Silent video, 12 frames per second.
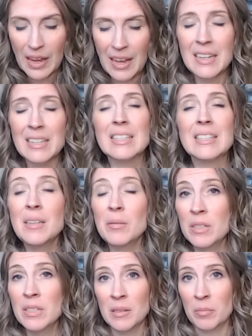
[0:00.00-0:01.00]
And it
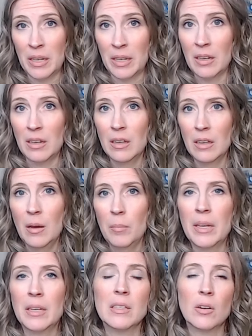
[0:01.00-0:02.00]
seemed to be
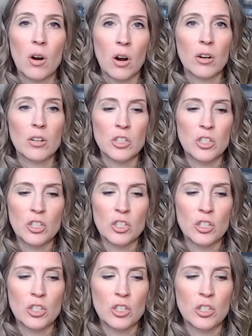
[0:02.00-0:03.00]
because there are
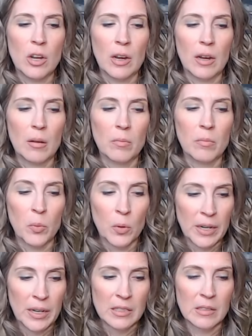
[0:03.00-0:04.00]
uh,
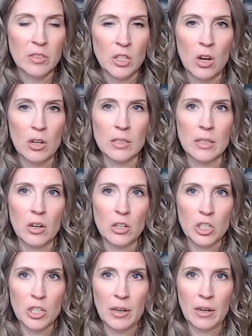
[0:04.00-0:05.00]
breeds of dogs that are
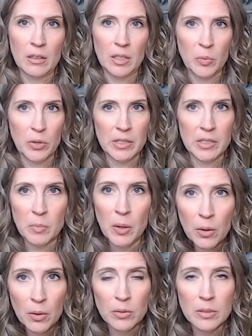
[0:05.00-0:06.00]
genetically
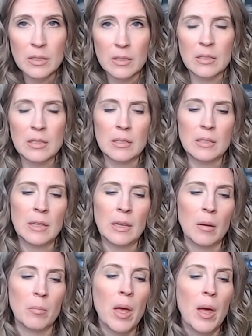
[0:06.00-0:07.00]
predisposed to
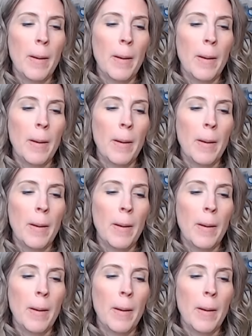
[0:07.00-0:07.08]
DCM,